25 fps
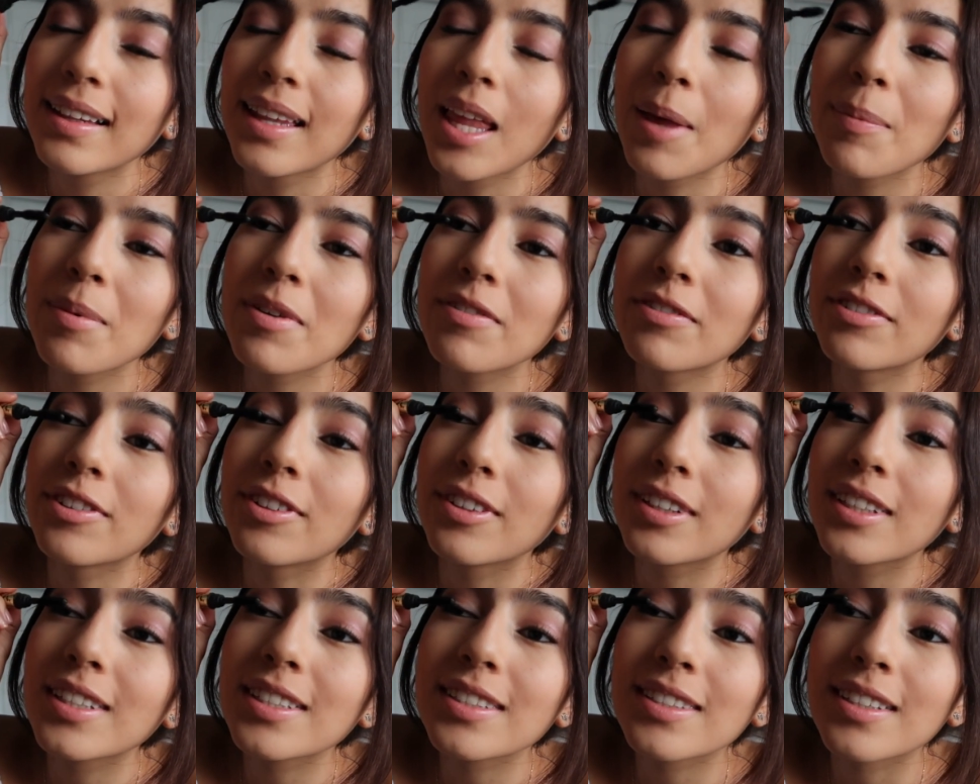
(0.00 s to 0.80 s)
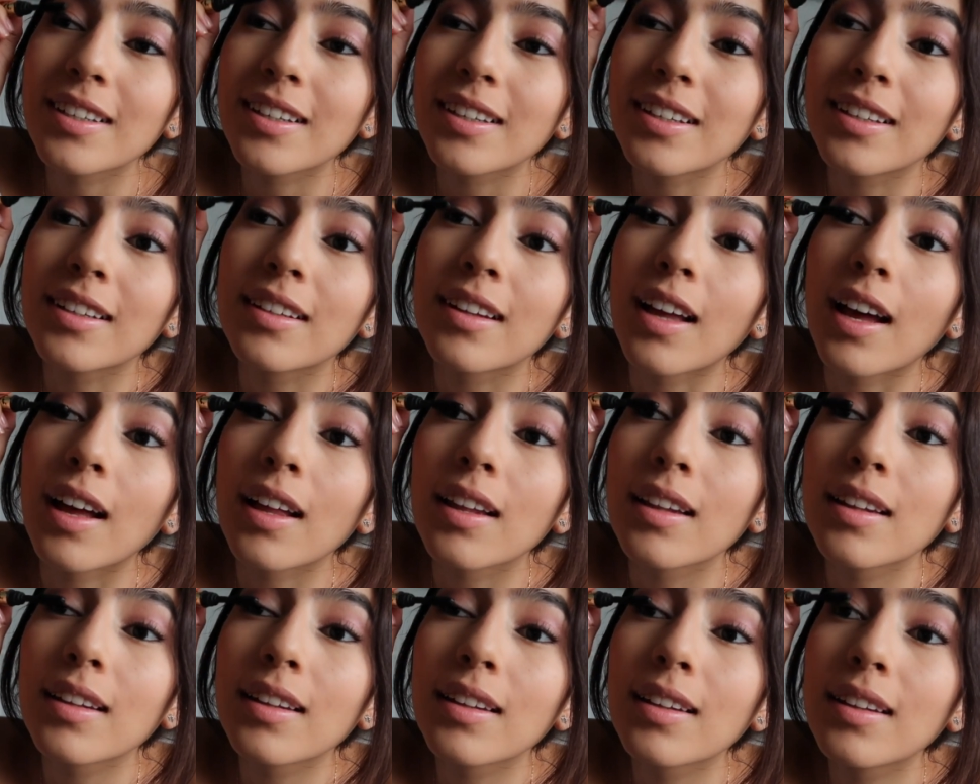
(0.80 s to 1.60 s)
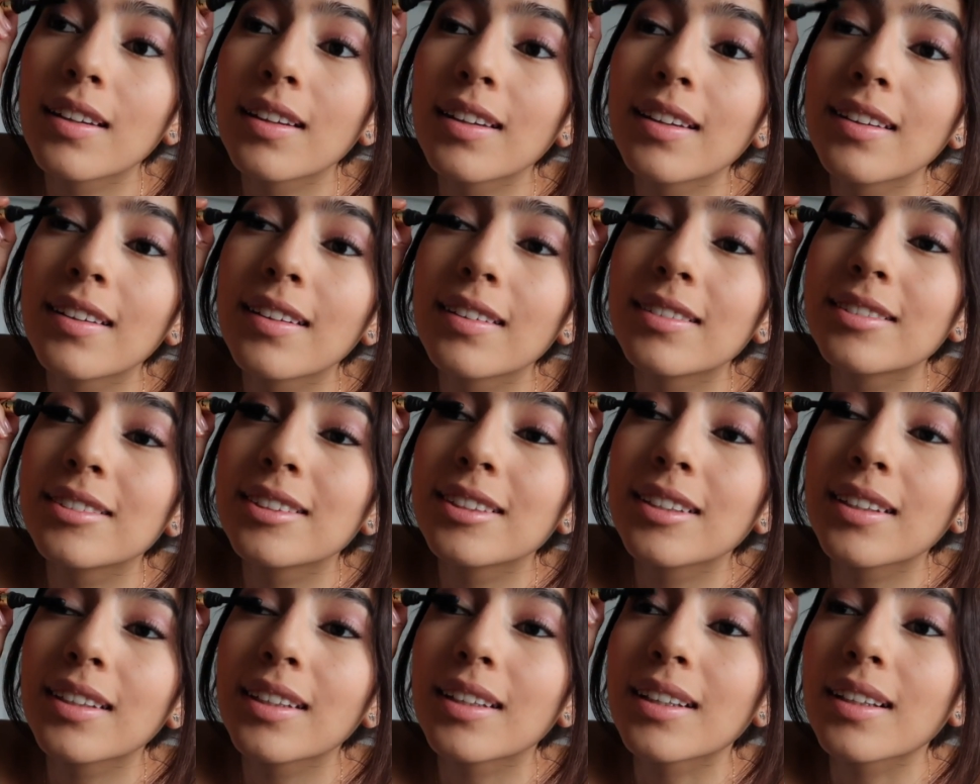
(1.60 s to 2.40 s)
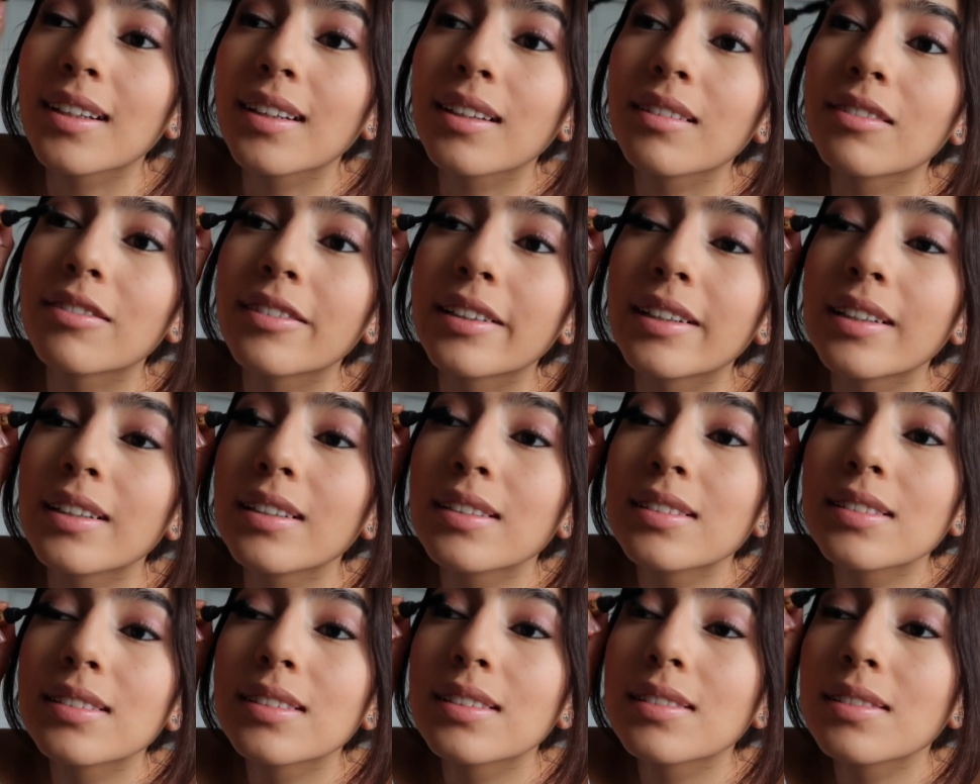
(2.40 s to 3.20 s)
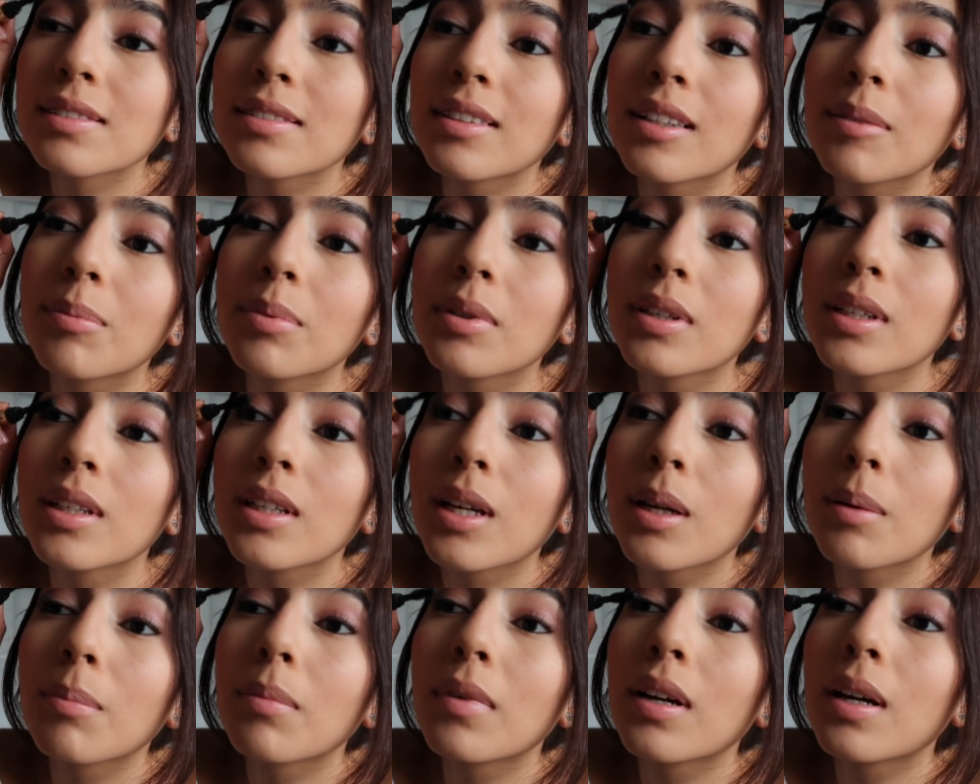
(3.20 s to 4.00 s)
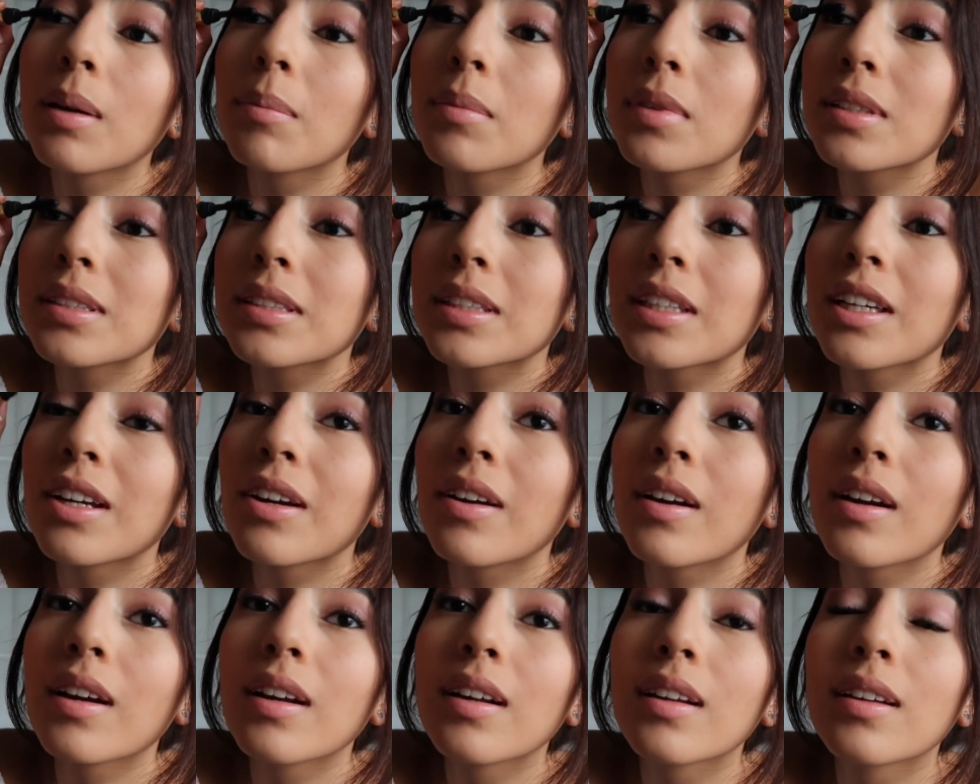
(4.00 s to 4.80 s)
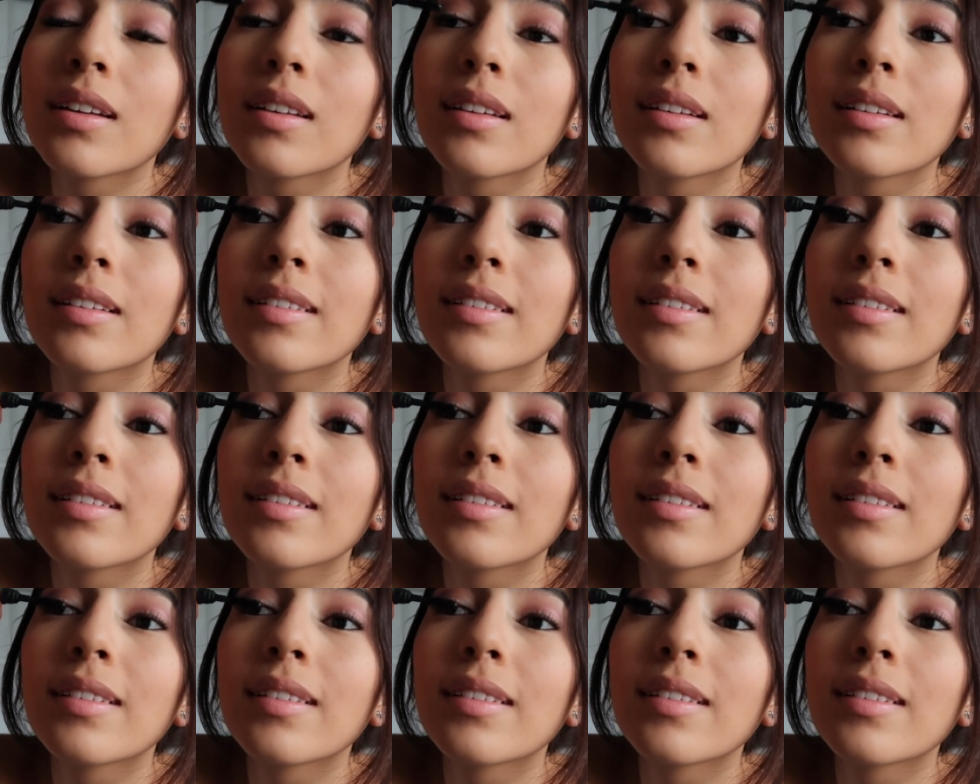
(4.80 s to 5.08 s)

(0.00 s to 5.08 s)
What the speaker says: Let me focus on not doing an ugly face while putting on my mascara